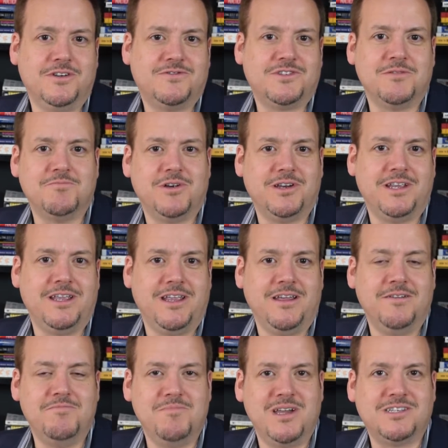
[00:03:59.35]
if
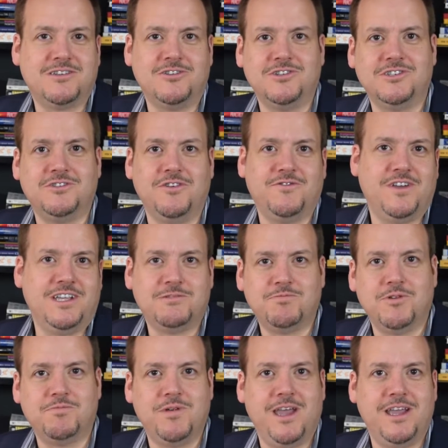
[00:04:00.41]
somebody messages your
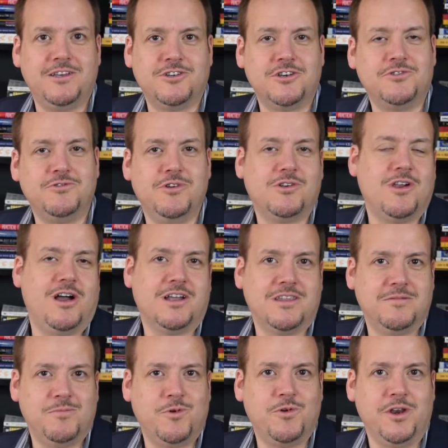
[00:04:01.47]
Facebook page at 2 o'clock
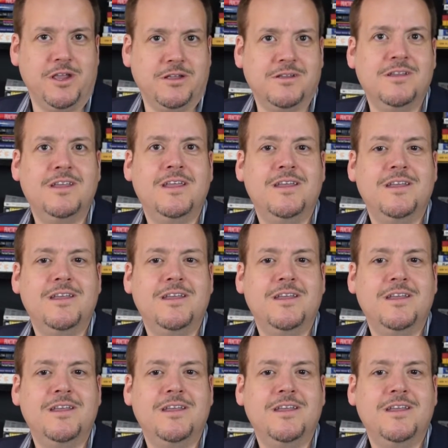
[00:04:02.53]
in the morning,